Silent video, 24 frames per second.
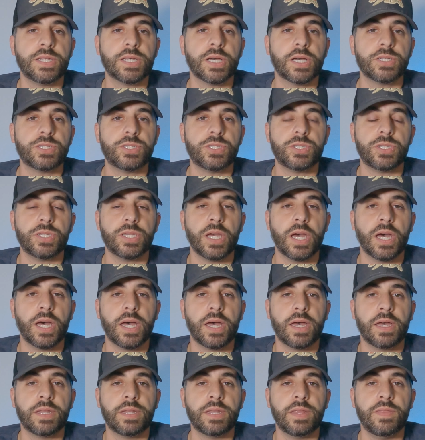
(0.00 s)
touch
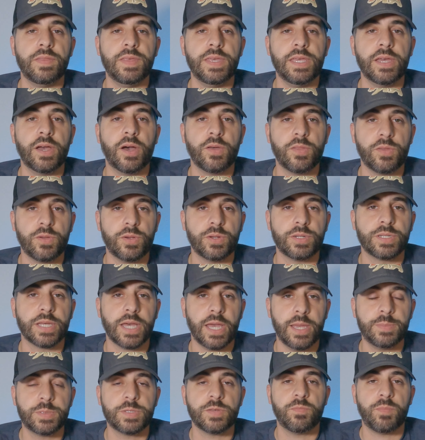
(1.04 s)
on the other
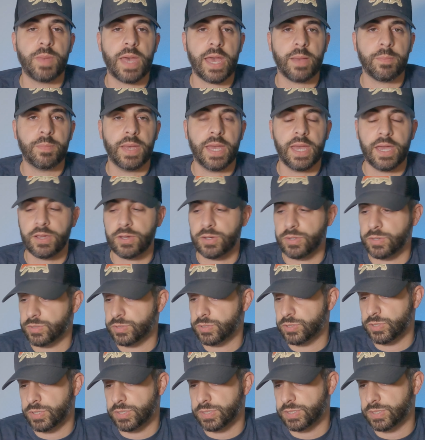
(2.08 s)
types of backpackers
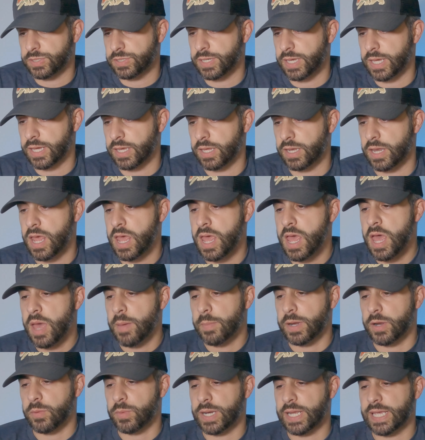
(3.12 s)
in just a second,
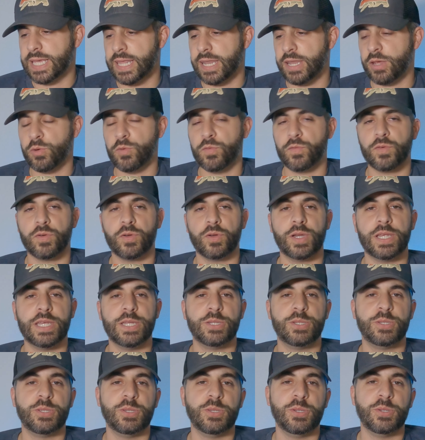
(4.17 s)
but I want to get over
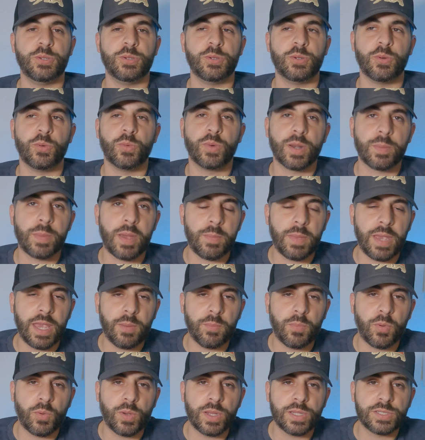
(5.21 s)
into one of my main
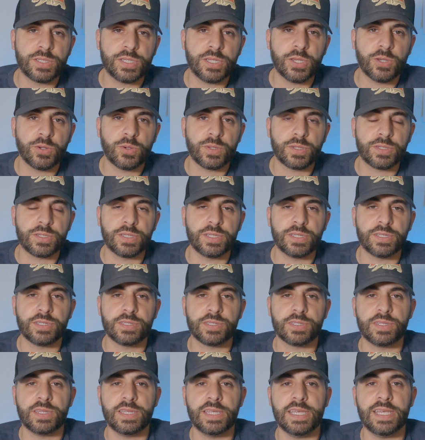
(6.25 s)
points here, which
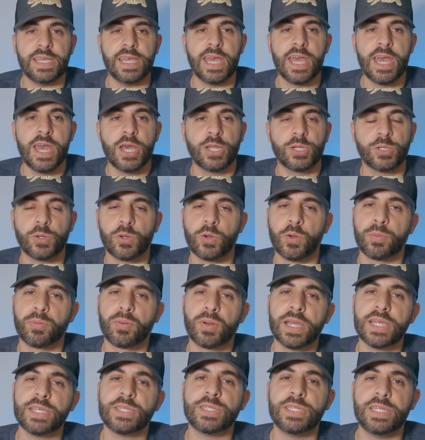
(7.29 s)
is the total
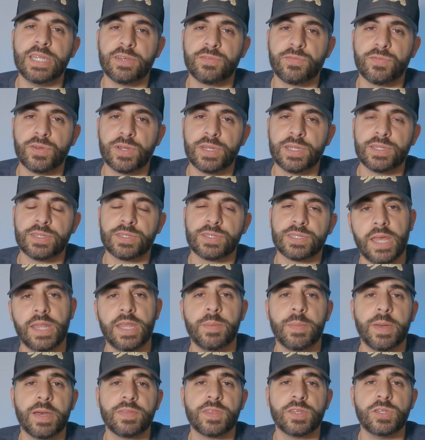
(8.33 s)
price difference and the
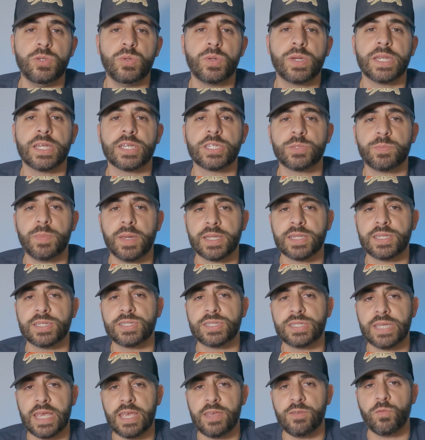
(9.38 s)
amount that you can expect to
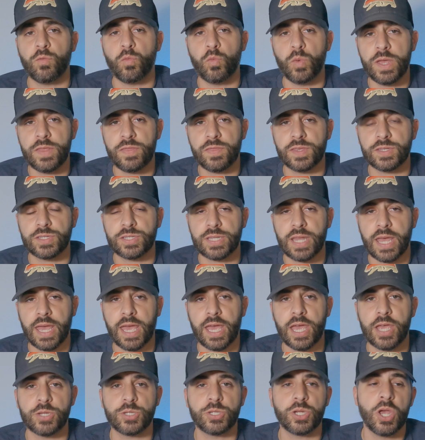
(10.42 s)
save with the
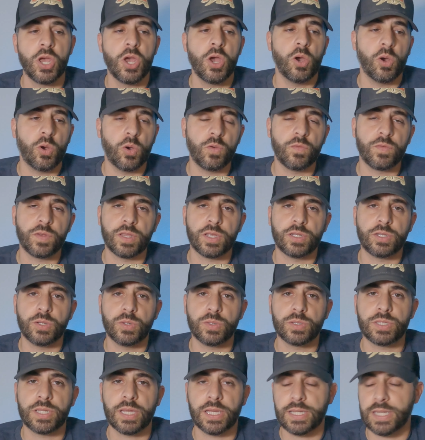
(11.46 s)
Stash over the
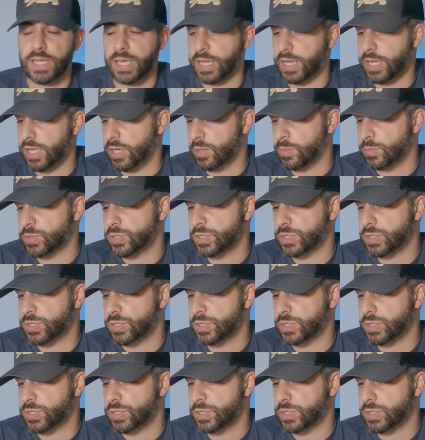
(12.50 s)
Toaks titanium